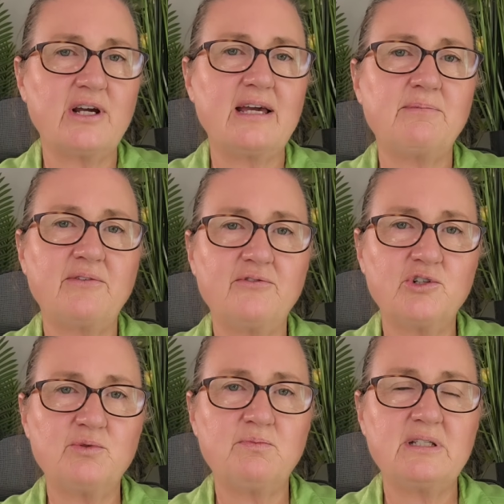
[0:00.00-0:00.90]
I had my
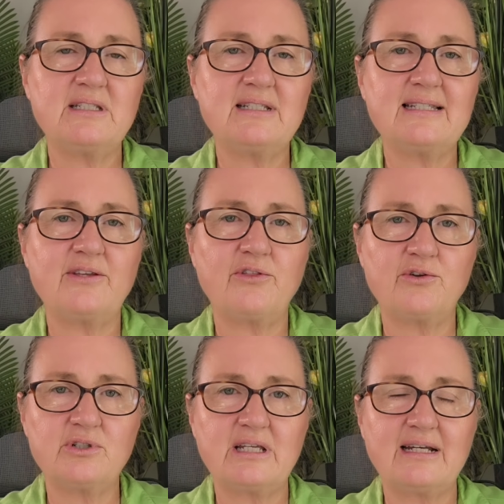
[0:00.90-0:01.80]
first business at
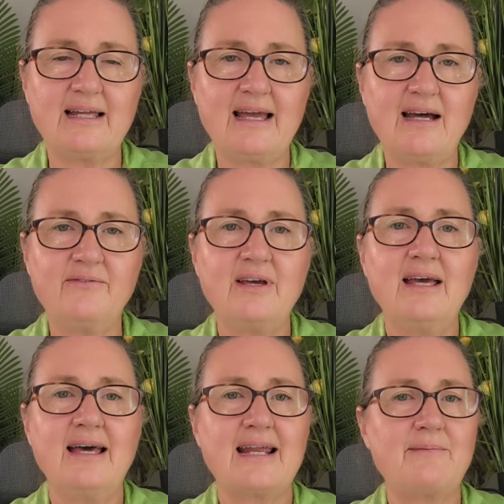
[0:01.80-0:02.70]
13 and a half,
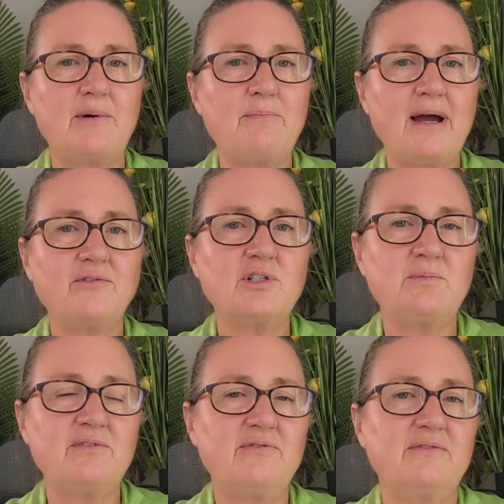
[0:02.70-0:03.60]
and I'm about to
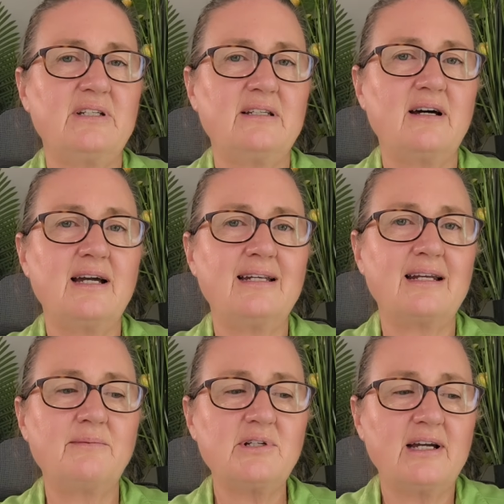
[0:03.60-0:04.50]
be 59, and
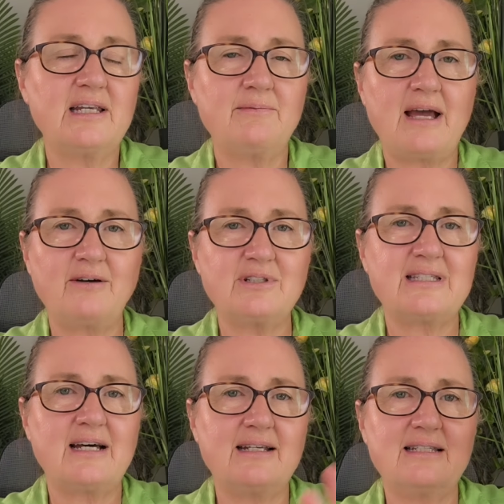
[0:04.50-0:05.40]
I'm talking of
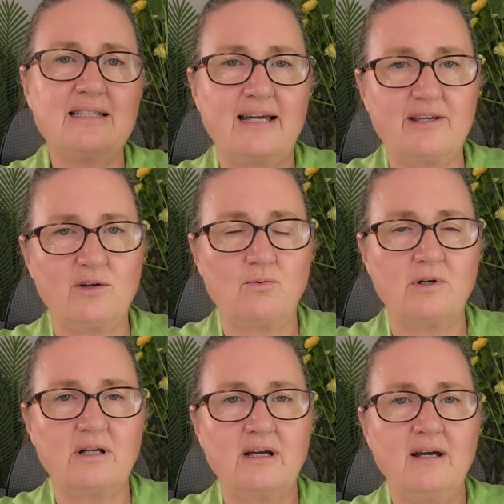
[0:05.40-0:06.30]
outside psychic
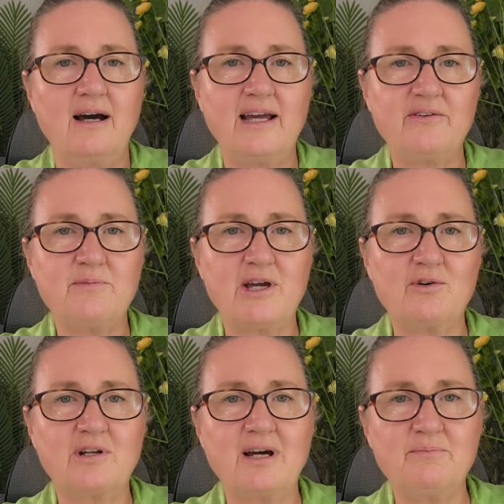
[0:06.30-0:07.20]
work. I have my
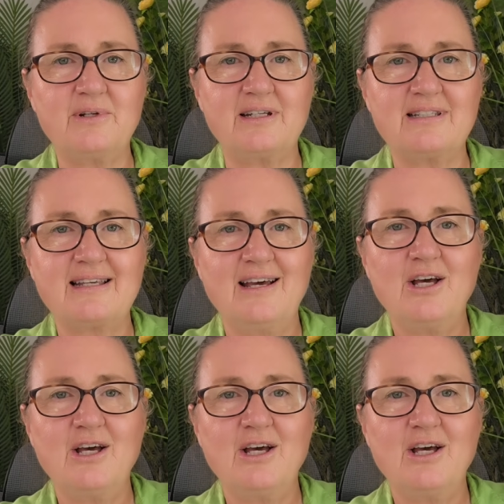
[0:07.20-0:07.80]
own companies.